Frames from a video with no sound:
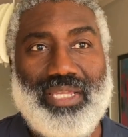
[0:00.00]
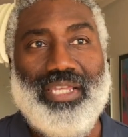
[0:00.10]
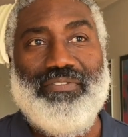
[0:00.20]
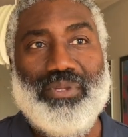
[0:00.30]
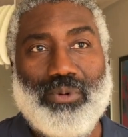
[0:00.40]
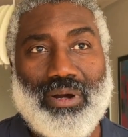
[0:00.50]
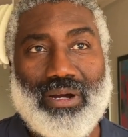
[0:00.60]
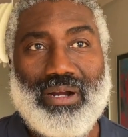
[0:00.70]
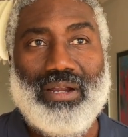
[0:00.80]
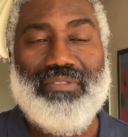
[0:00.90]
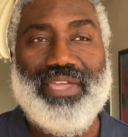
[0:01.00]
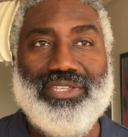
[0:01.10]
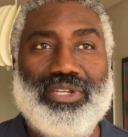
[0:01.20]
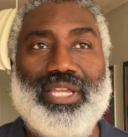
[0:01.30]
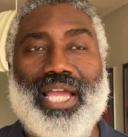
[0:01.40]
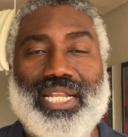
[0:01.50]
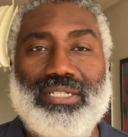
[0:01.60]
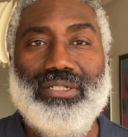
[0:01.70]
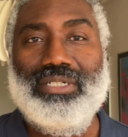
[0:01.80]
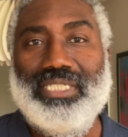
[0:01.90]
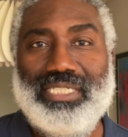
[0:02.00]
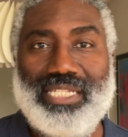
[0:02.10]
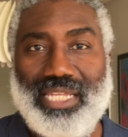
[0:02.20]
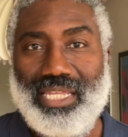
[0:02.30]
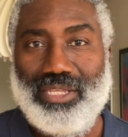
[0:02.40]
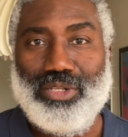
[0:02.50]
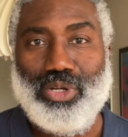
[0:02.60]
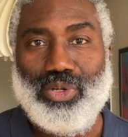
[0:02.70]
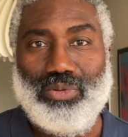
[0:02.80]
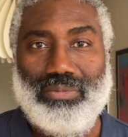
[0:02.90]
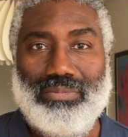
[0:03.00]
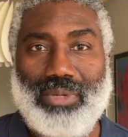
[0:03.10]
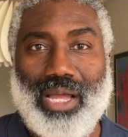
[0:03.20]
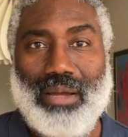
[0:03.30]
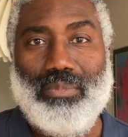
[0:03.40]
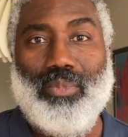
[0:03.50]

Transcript: If you are, then you can kind of look to see, you know,